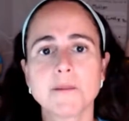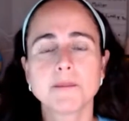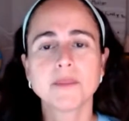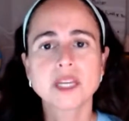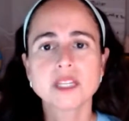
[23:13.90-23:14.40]

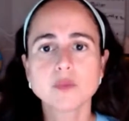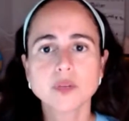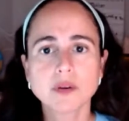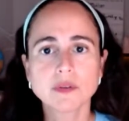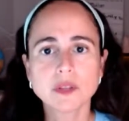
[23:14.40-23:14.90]
Because we
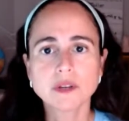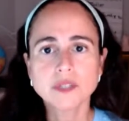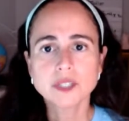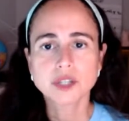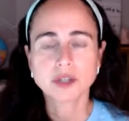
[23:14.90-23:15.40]
don't love
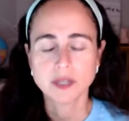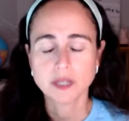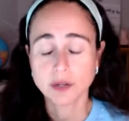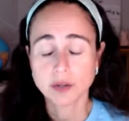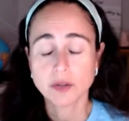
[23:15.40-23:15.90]
each other,
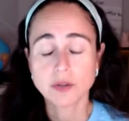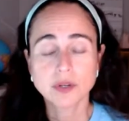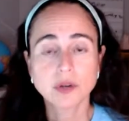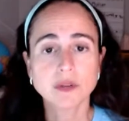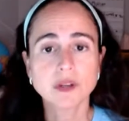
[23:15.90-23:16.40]
you
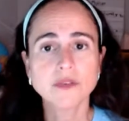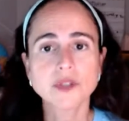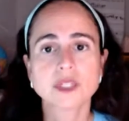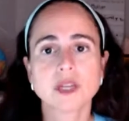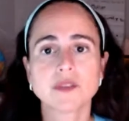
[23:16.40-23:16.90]
don't love
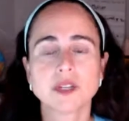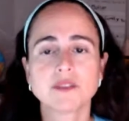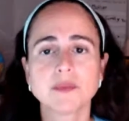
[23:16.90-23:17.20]
yourself enough.